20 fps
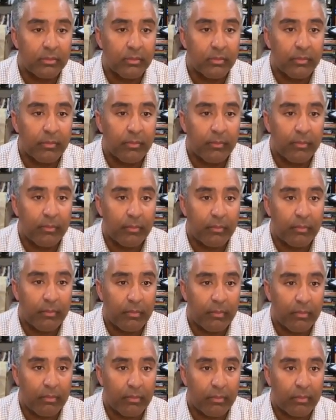
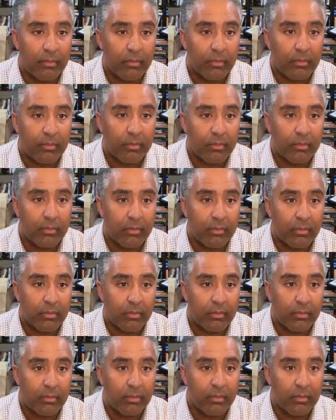
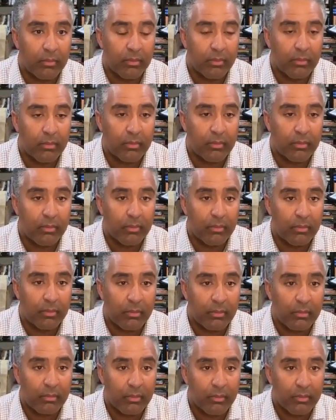
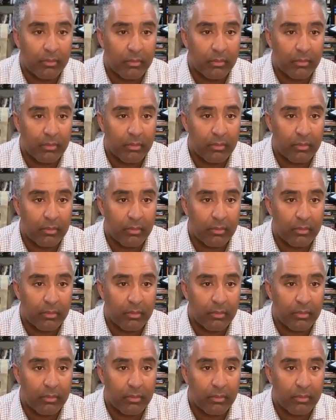(silent)